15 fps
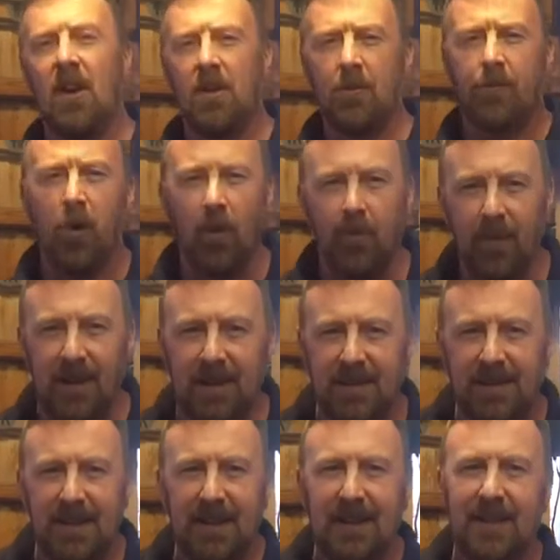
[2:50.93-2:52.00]
The problem
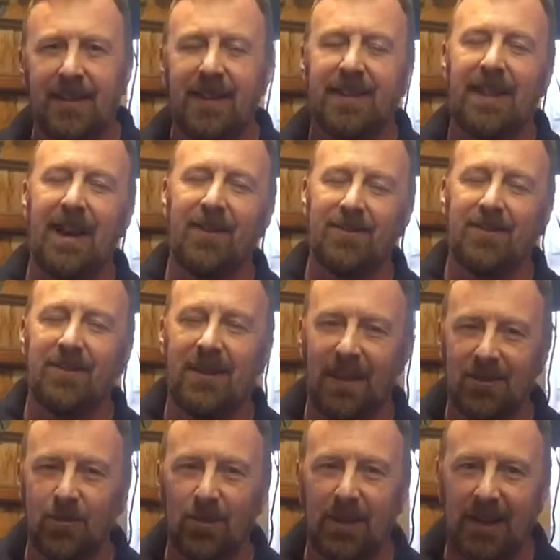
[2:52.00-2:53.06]
is the 1000
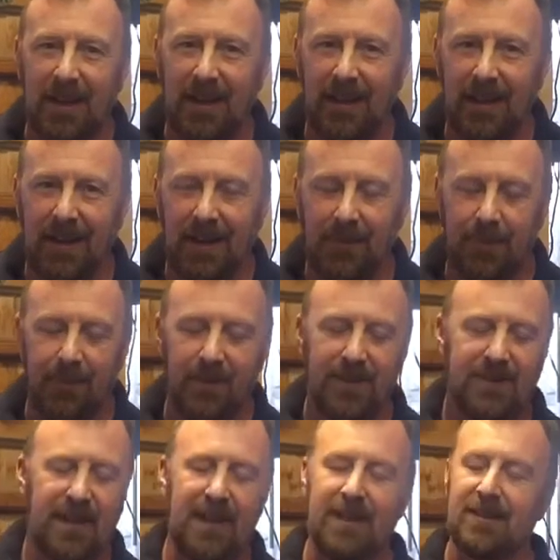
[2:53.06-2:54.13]
does want to kill you. The
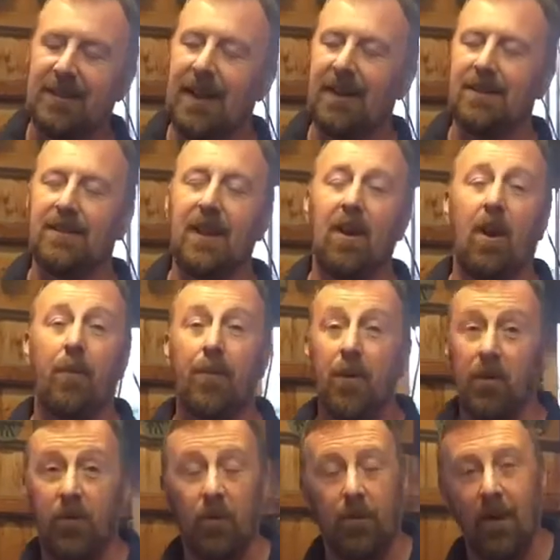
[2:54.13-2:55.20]
ZX10s, they are
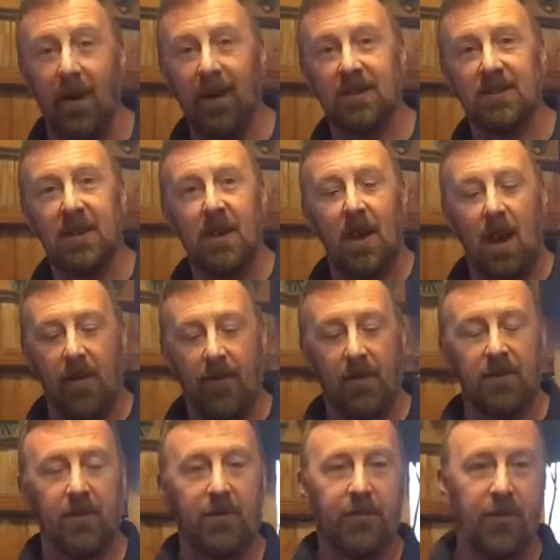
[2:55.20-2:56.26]
beautiful bikes. I've
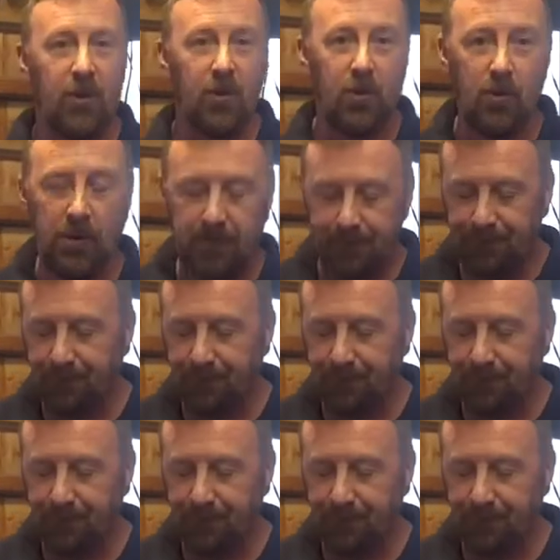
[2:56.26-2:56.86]
owned a few.